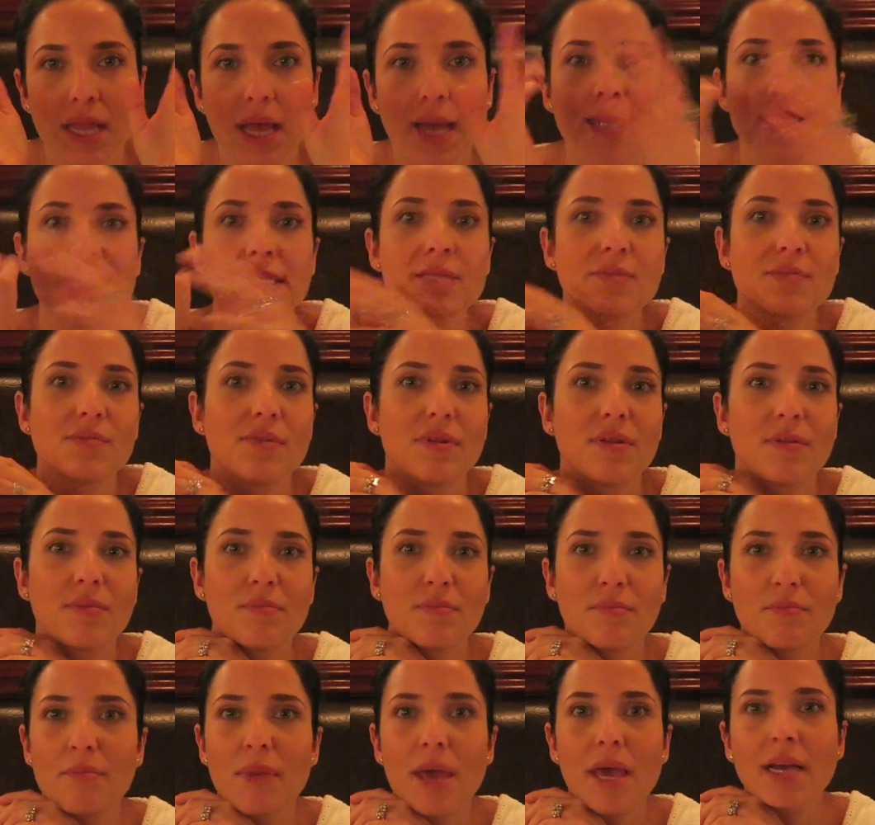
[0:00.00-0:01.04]
lights
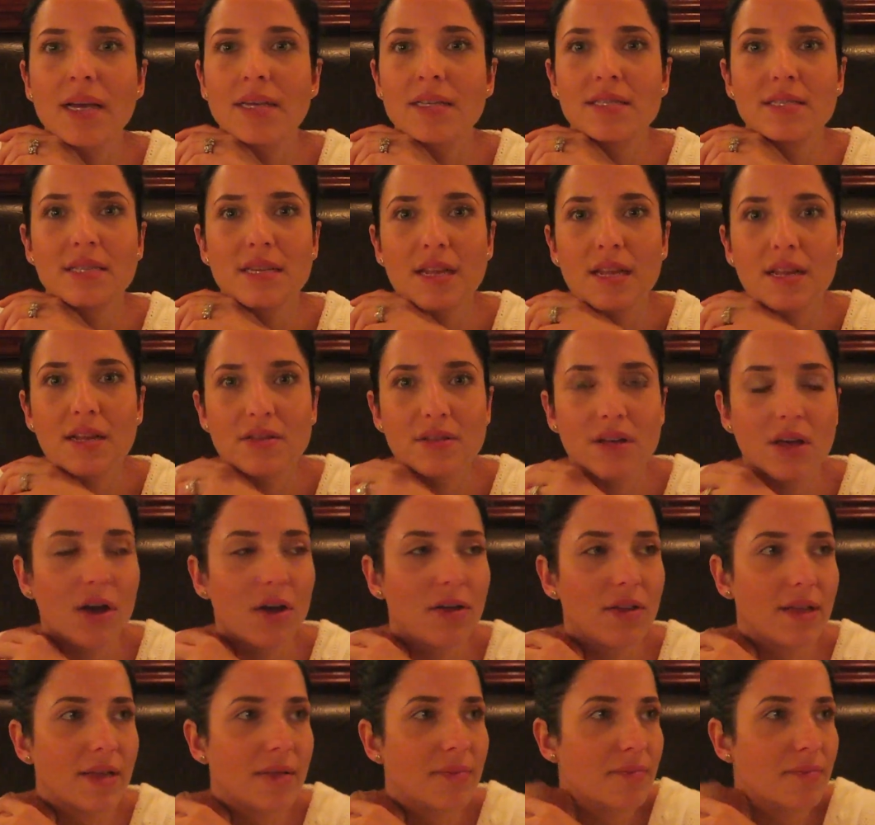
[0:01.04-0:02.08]
make the glow.